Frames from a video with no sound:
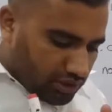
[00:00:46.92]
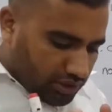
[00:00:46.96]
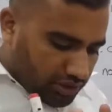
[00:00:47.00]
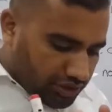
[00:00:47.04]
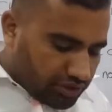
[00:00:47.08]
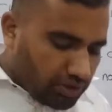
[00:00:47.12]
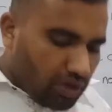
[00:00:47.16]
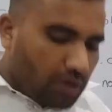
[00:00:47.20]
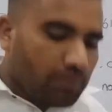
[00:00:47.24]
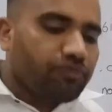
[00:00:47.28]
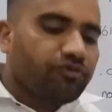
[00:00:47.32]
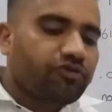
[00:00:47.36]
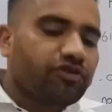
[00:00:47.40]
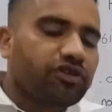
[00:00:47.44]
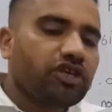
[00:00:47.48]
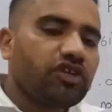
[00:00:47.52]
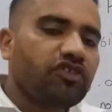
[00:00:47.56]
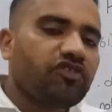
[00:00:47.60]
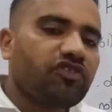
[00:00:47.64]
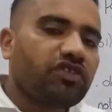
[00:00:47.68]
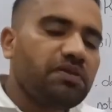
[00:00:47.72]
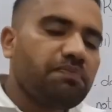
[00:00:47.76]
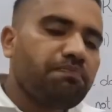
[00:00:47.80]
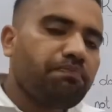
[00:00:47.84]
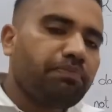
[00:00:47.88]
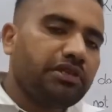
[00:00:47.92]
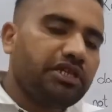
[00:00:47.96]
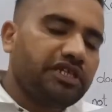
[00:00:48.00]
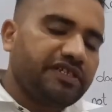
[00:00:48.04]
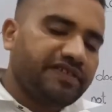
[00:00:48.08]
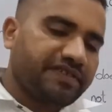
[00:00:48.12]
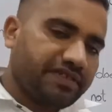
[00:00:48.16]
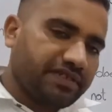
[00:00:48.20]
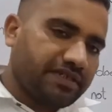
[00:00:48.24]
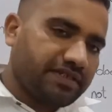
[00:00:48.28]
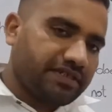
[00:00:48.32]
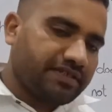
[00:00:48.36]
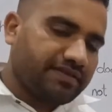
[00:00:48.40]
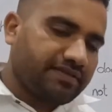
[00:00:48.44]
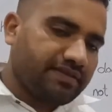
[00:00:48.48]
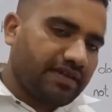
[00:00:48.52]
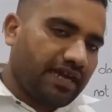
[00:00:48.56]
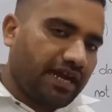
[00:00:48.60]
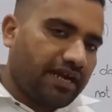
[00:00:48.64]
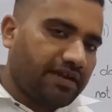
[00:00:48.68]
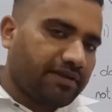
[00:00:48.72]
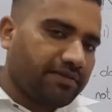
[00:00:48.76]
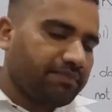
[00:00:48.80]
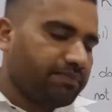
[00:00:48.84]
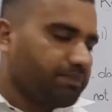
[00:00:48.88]
Chomsky simply states
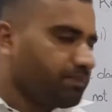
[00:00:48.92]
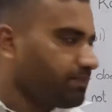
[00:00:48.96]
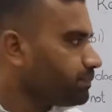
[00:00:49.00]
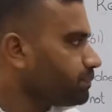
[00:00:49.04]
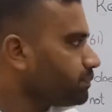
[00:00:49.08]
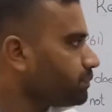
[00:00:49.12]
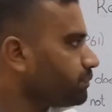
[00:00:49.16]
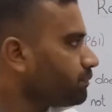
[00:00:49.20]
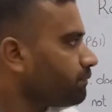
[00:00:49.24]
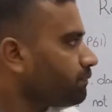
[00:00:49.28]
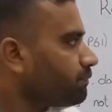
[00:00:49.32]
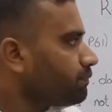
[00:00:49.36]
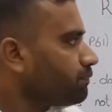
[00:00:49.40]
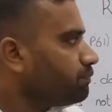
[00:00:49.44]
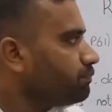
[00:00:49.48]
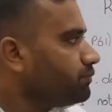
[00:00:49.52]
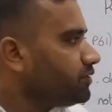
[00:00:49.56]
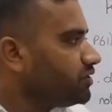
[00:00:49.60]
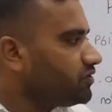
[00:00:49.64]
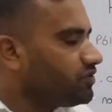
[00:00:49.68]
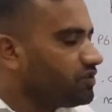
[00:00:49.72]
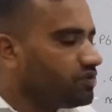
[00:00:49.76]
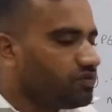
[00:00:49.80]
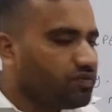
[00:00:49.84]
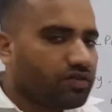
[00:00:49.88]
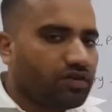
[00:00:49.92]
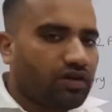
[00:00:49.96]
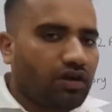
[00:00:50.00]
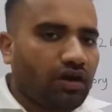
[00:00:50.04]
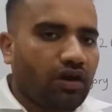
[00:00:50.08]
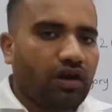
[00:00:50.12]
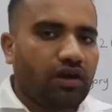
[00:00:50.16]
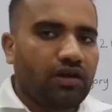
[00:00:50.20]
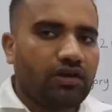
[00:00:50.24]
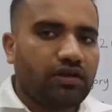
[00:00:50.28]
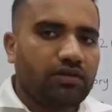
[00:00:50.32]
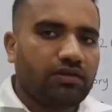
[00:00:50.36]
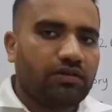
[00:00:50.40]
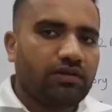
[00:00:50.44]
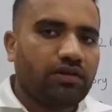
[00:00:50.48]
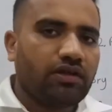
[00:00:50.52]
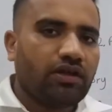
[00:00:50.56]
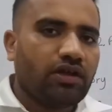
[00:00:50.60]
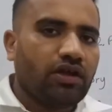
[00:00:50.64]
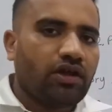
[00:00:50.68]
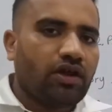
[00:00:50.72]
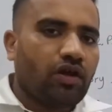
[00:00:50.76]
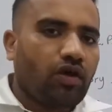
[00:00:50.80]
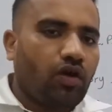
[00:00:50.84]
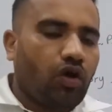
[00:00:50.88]
that this is called
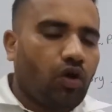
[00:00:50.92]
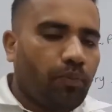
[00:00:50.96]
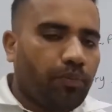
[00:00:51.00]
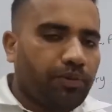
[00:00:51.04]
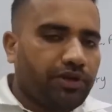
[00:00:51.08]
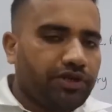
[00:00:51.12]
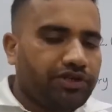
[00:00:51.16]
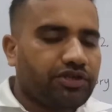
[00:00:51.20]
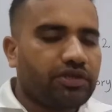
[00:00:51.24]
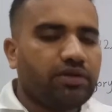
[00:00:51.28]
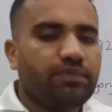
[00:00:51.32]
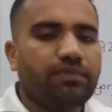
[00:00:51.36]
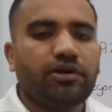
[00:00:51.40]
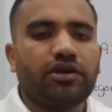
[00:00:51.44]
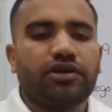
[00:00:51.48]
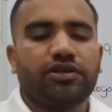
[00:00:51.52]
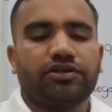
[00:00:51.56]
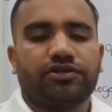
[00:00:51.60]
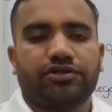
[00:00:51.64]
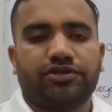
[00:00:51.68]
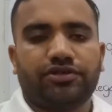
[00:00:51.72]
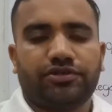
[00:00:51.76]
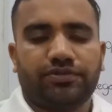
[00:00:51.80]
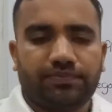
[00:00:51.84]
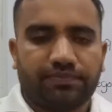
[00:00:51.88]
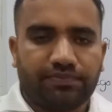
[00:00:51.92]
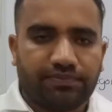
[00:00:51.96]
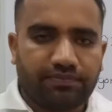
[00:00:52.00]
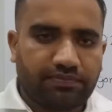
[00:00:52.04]
operation merge.